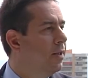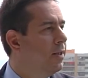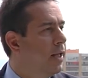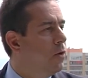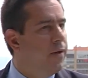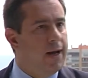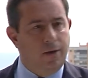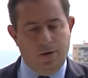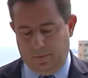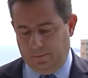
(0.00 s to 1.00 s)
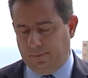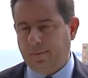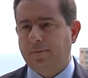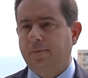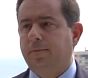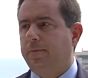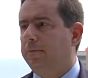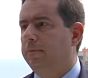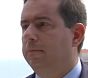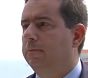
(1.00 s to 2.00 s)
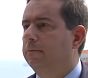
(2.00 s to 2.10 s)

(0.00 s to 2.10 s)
Thank you, Fernando. Thank you so much,